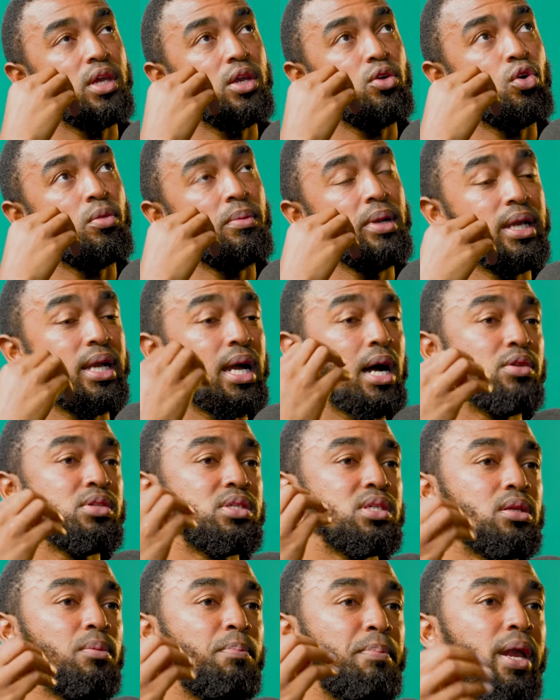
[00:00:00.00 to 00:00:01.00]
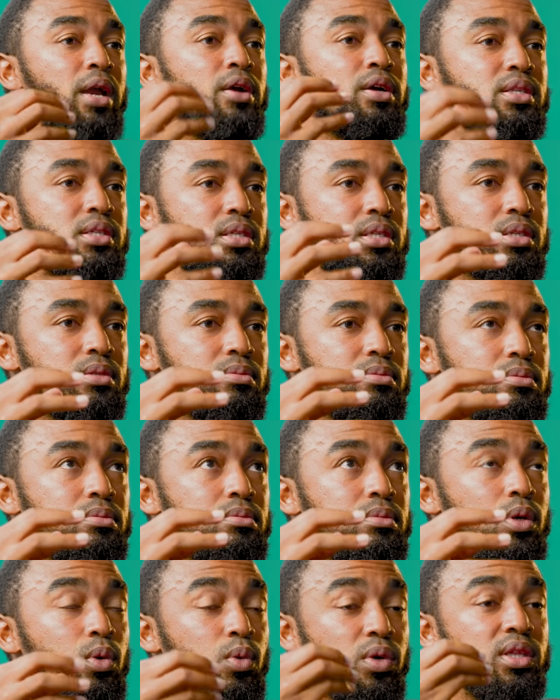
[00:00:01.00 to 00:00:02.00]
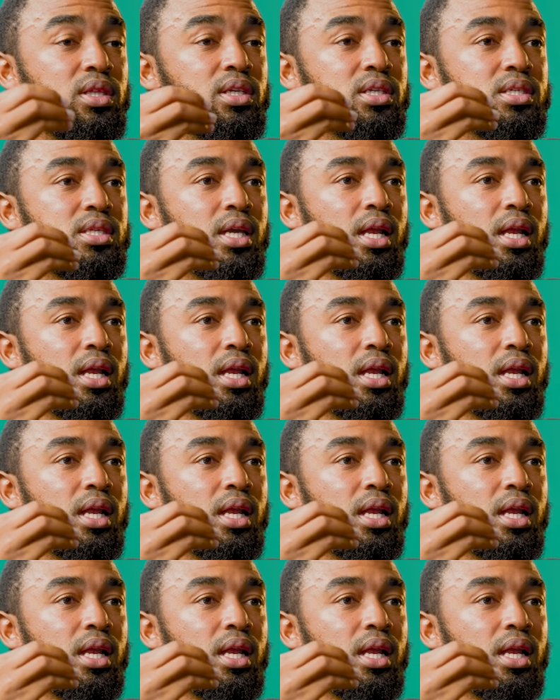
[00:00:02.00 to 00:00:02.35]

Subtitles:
they normally counsel parents with this.